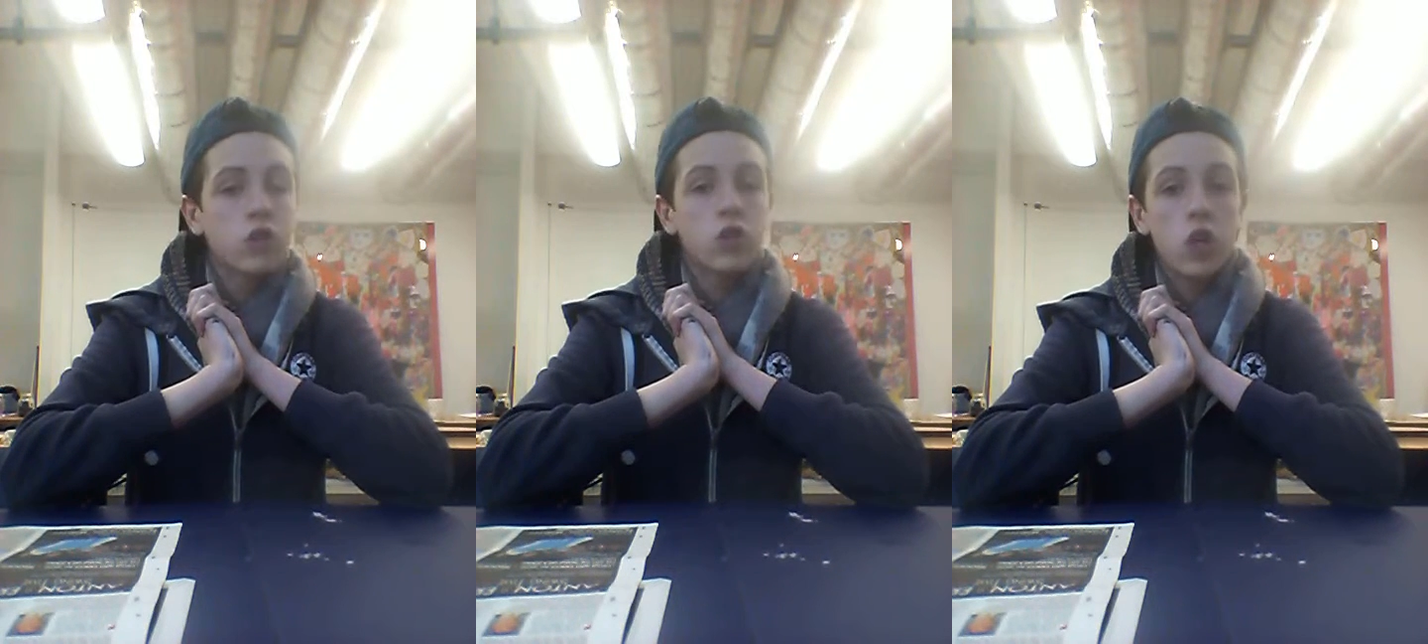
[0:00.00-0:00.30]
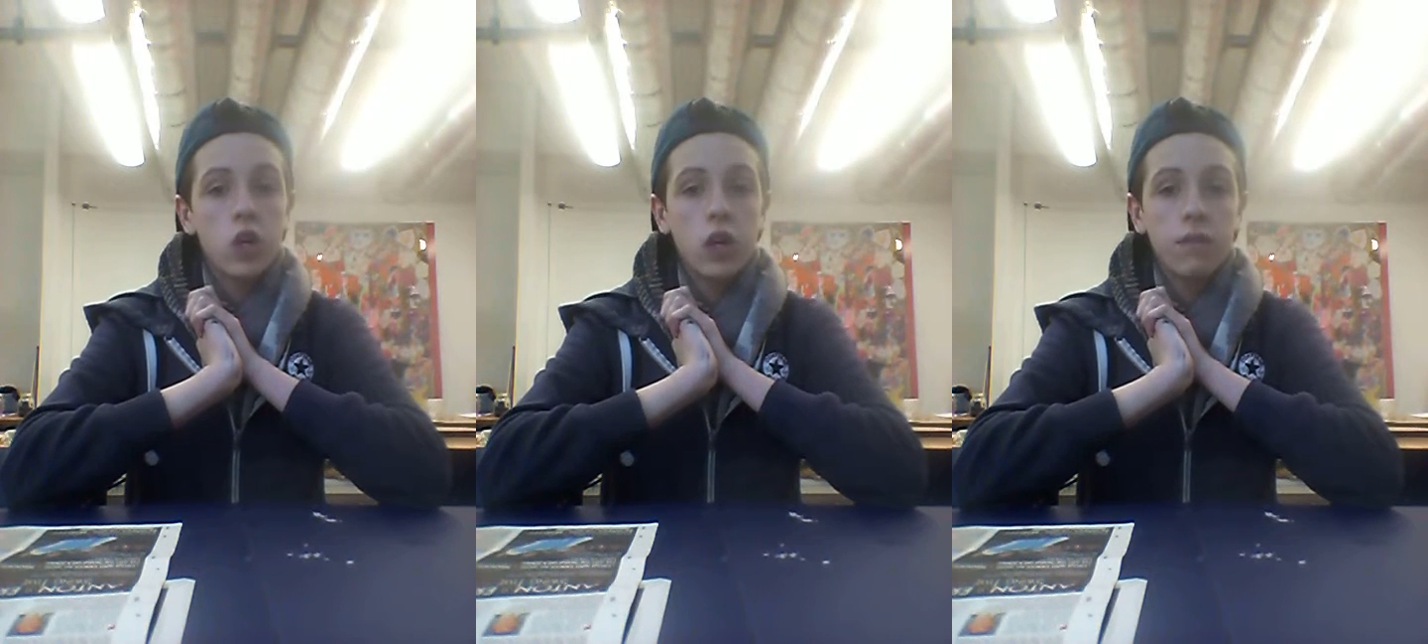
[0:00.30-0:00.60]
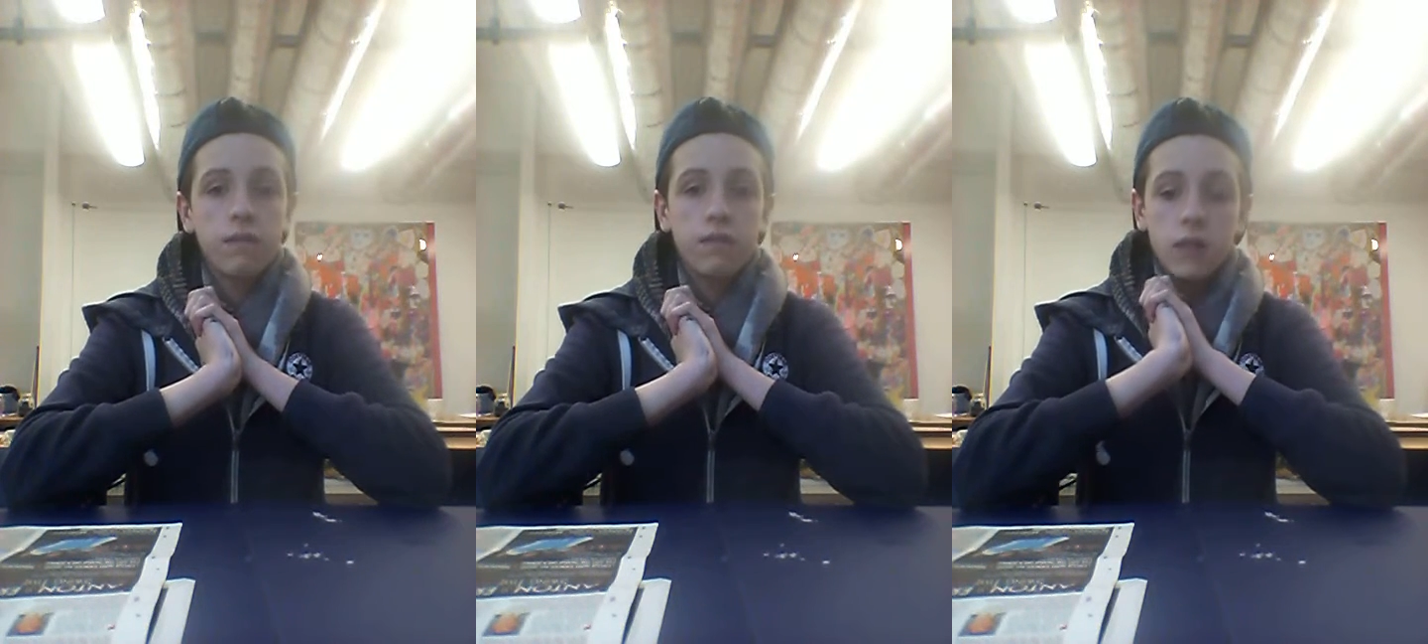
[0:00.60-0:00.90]
So
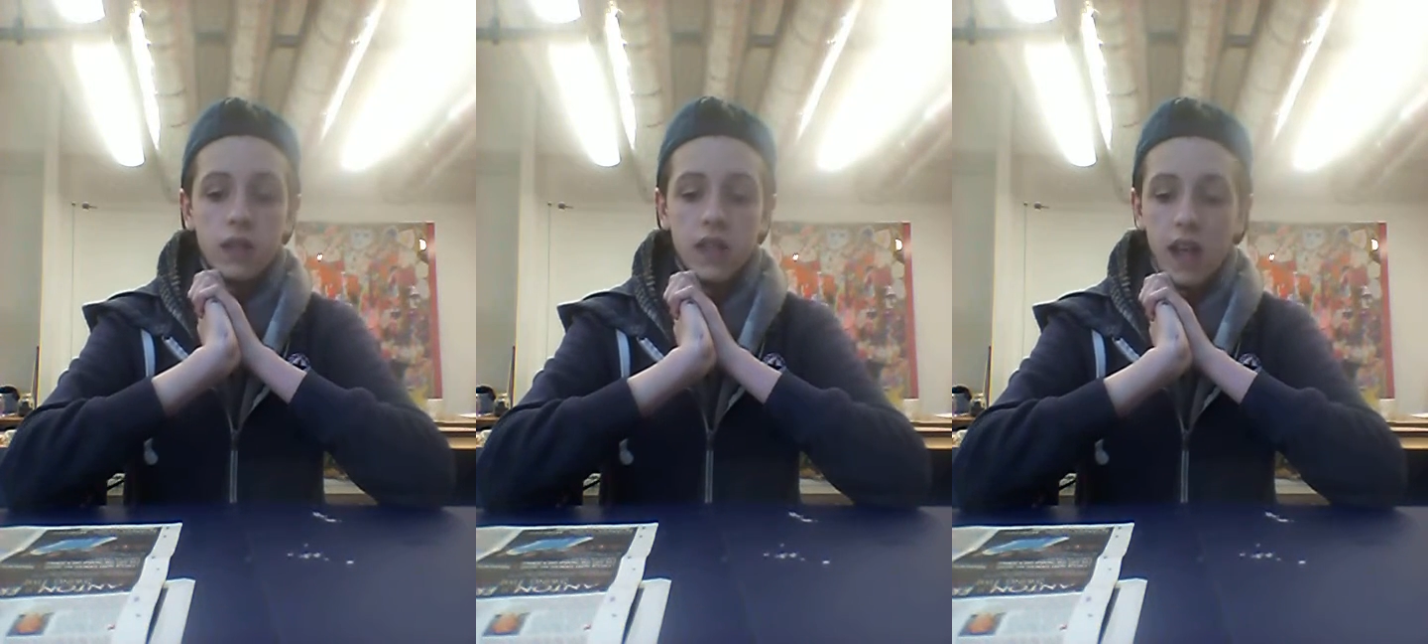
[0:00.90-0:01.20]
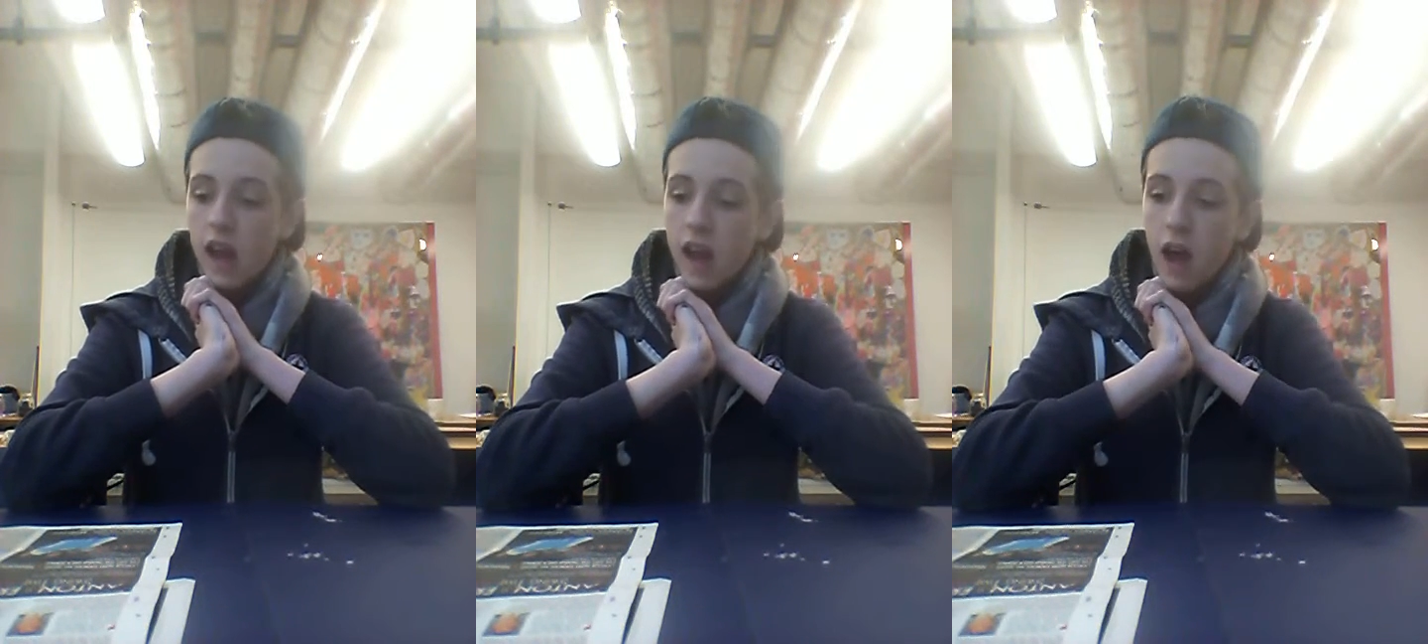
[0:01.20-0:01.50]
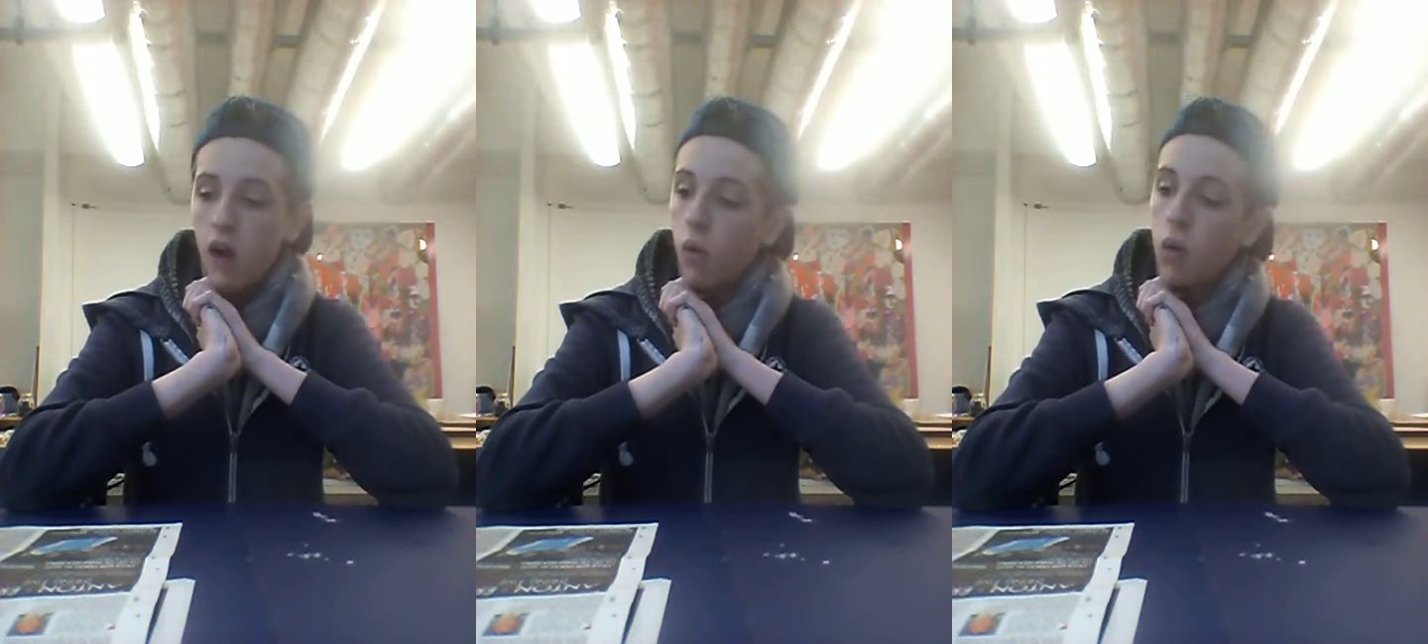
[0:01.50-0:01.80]
instead of
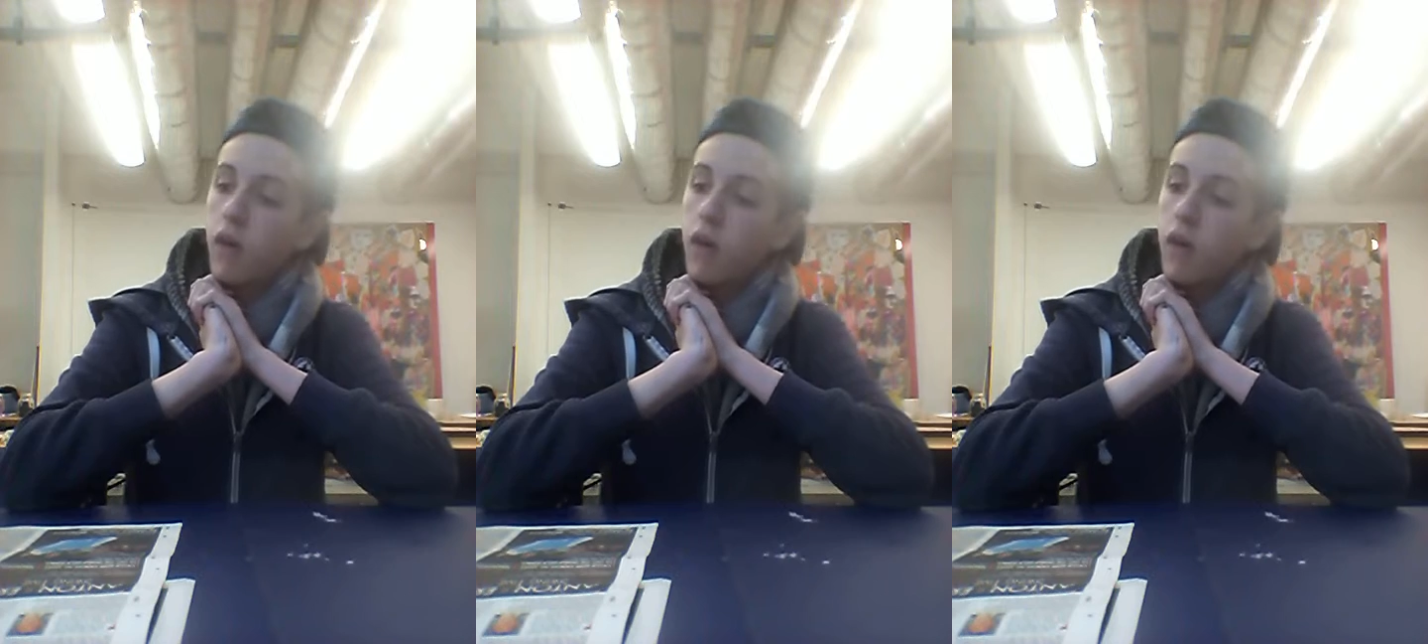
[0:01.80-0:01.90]
now